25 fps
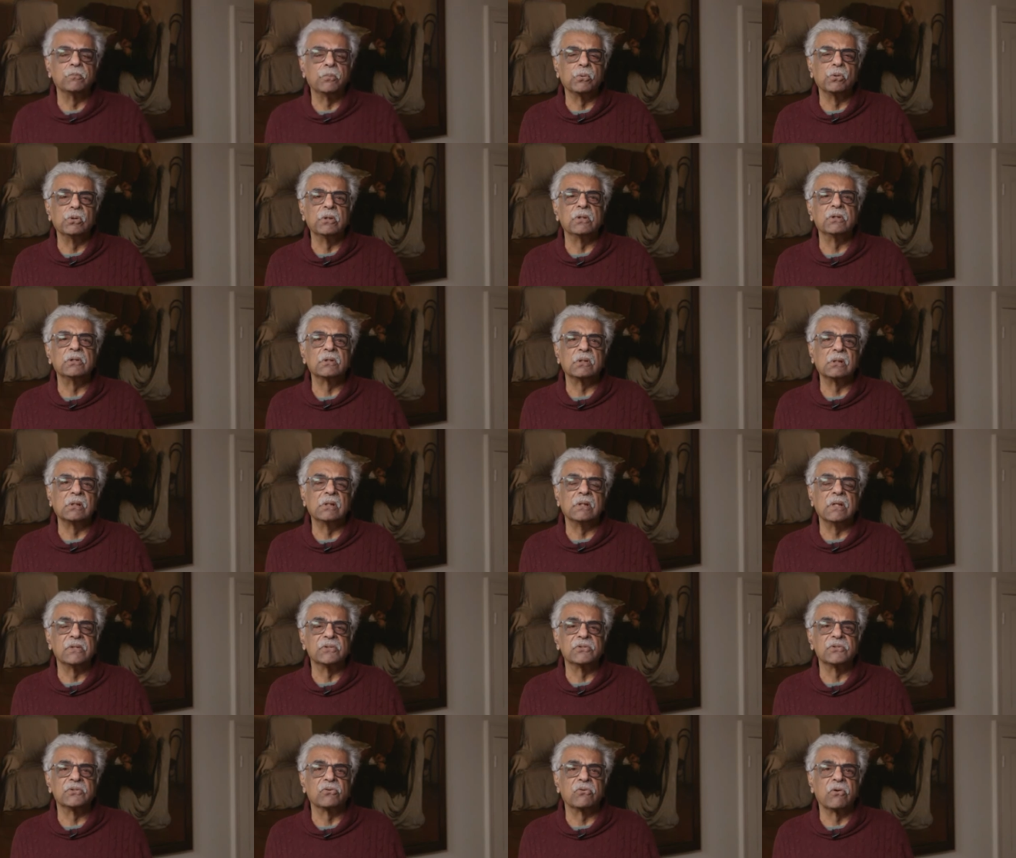political
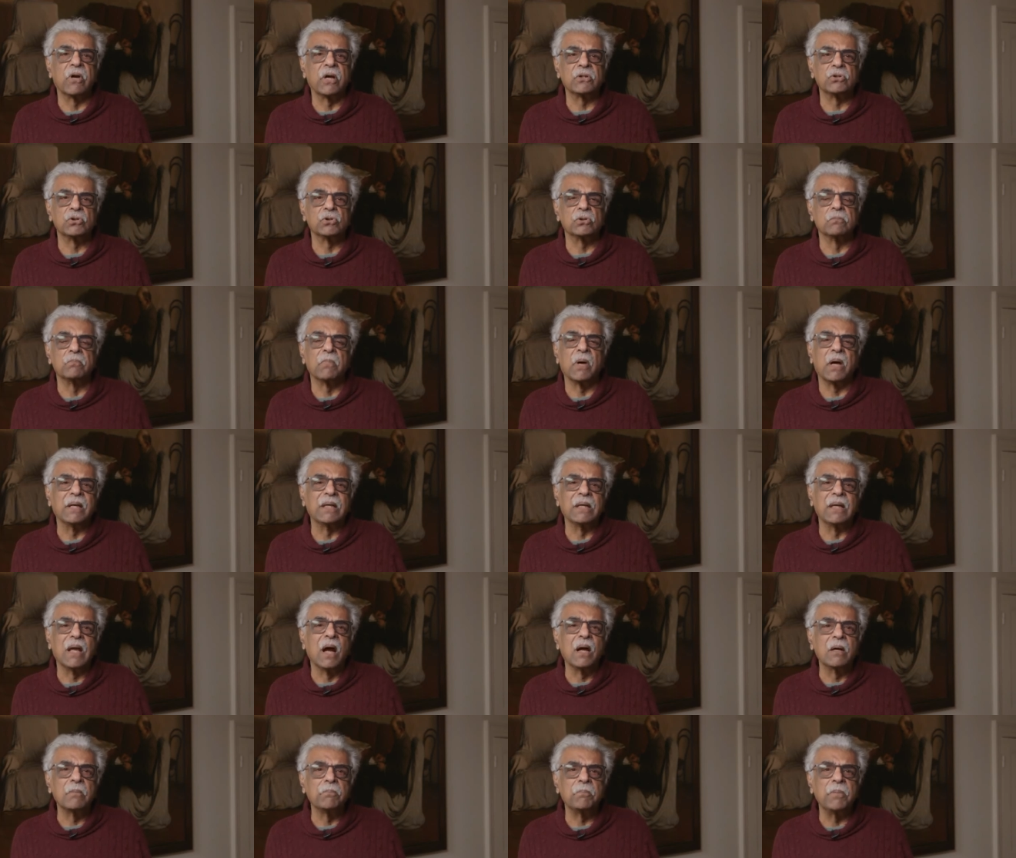insurrection by
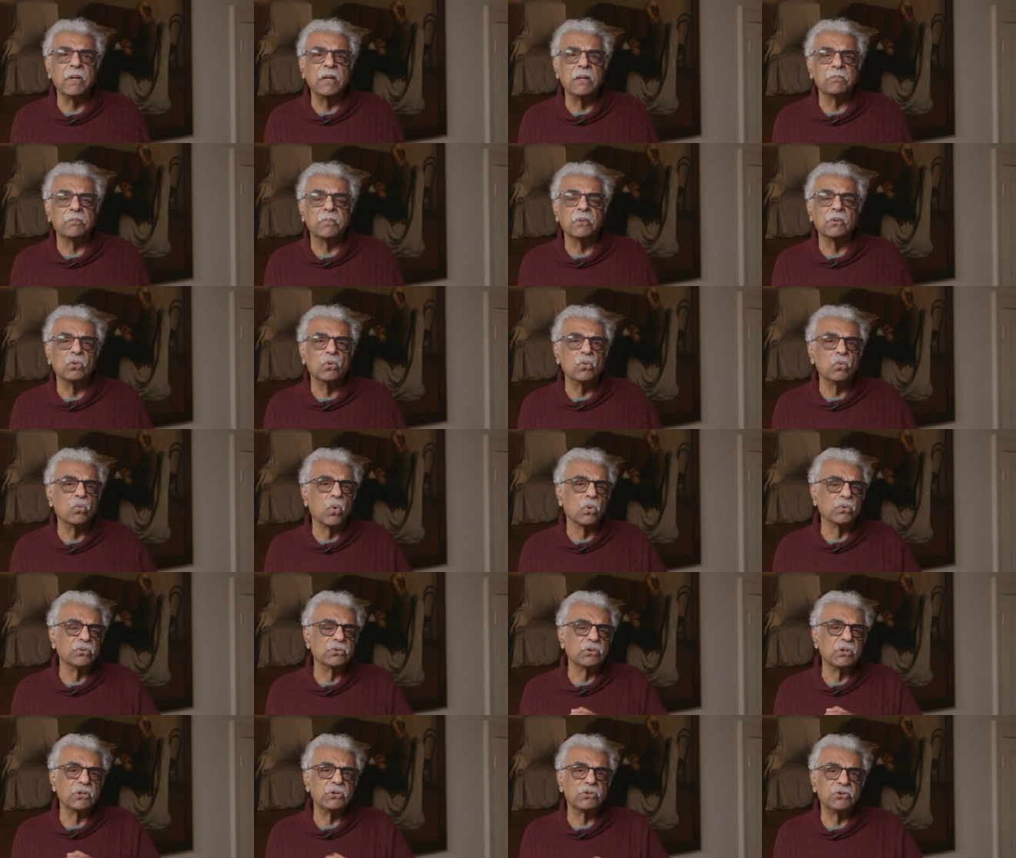young people who
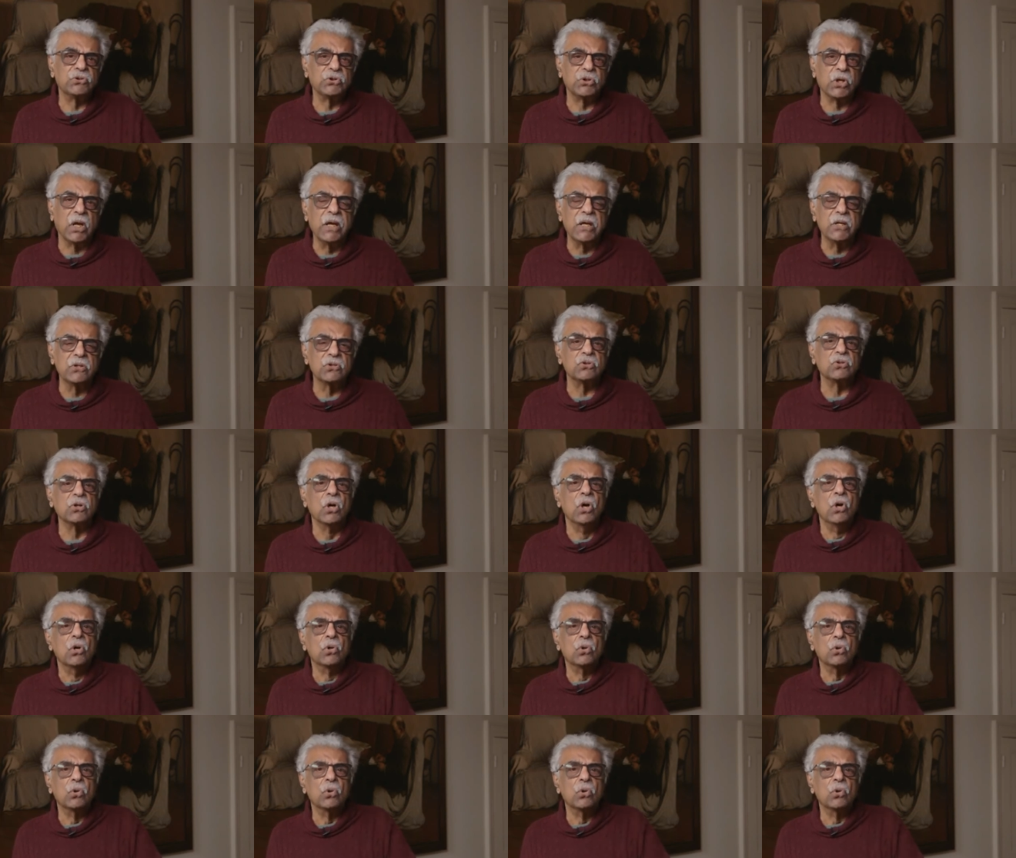wanted change,